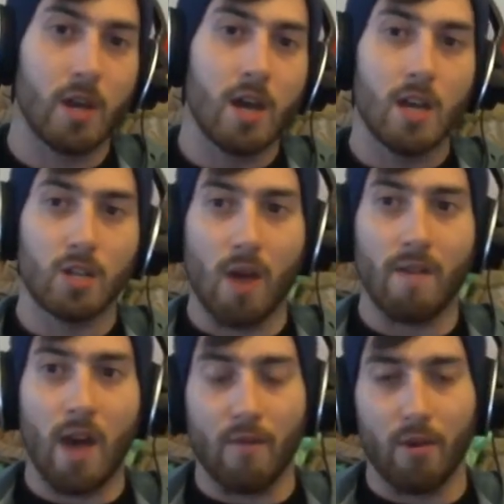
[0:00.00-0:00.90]
So I have
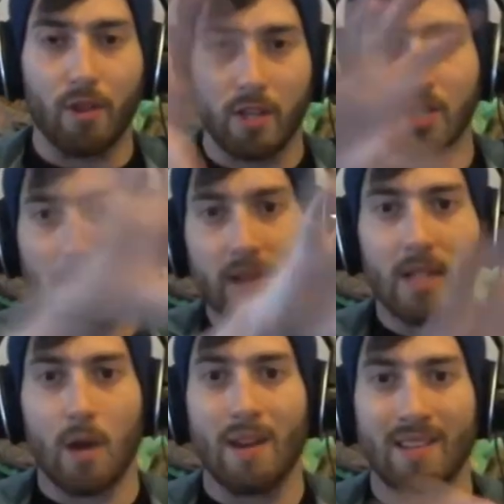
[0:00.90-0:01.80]
everything spaced
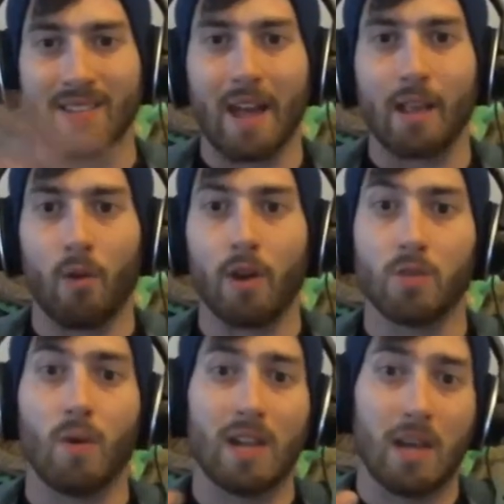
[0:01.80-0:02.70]
out exactly right,
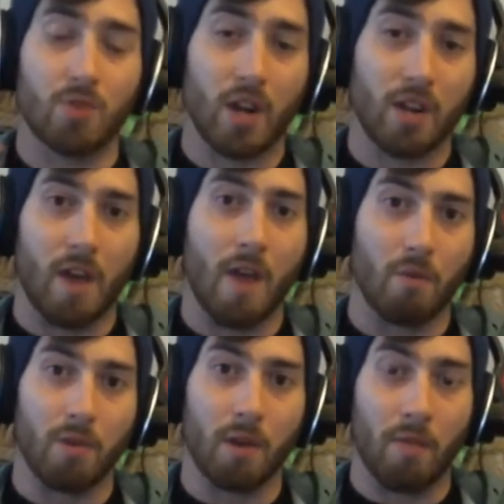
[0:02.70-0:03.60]
so I can keep track of
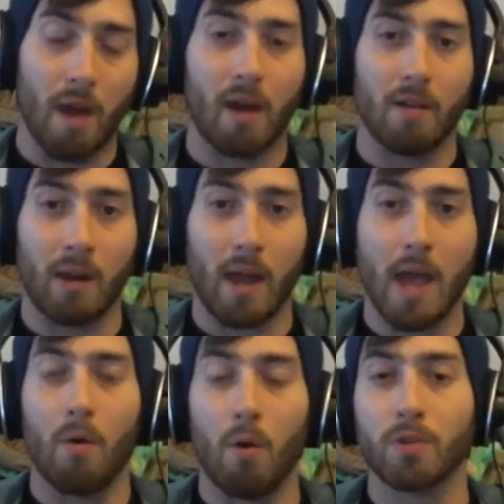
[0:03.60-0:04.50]
everything, and that
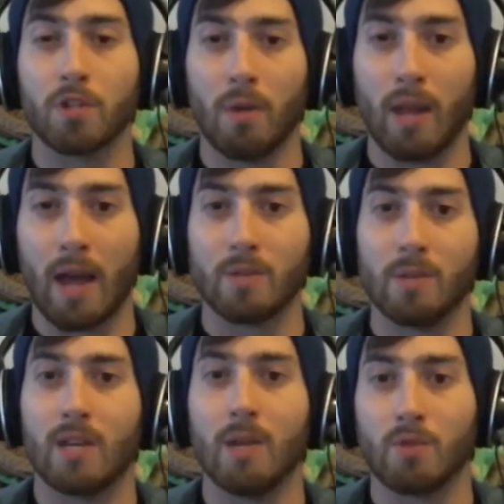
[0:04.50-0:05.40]
layout also allows me
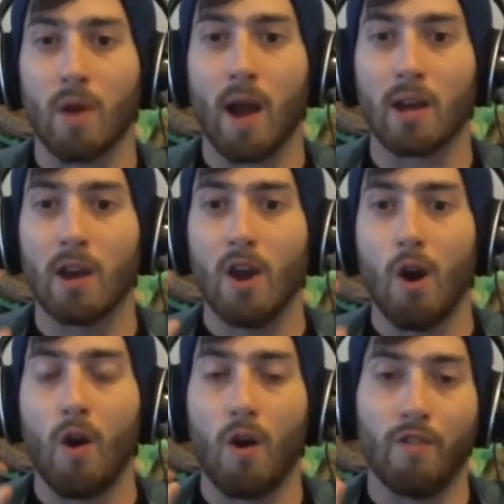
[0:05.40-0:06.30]
to keep track
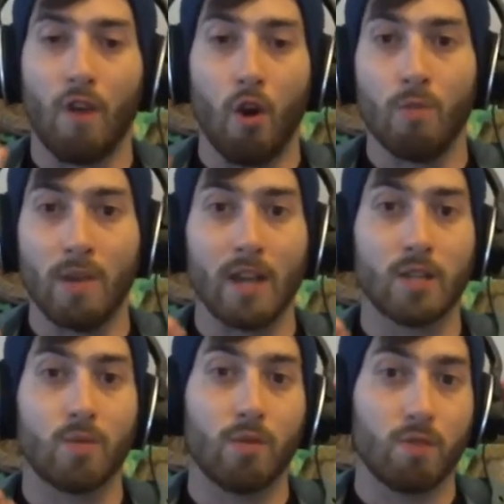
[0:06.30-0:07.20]
of O B
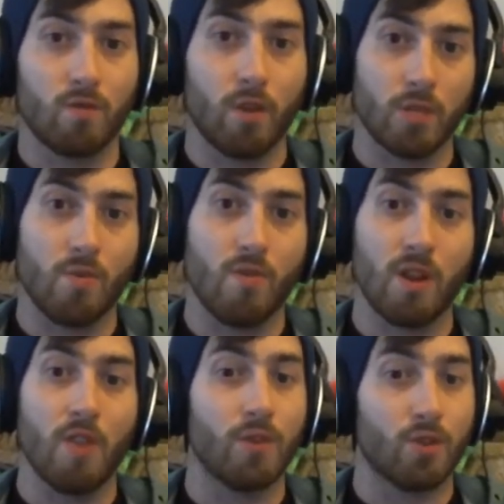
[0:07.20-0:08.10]
S, whether it's running smoothly, and
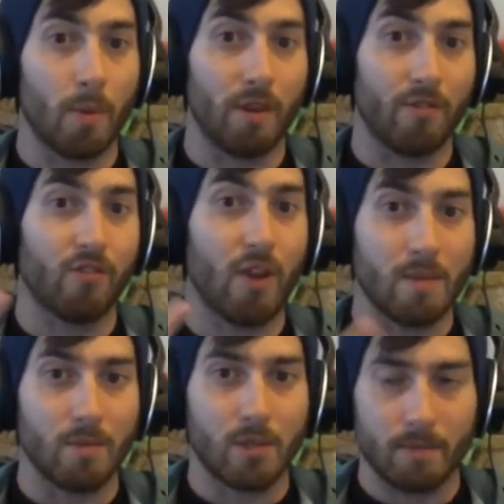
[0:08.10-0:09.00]
if we're dropping frames.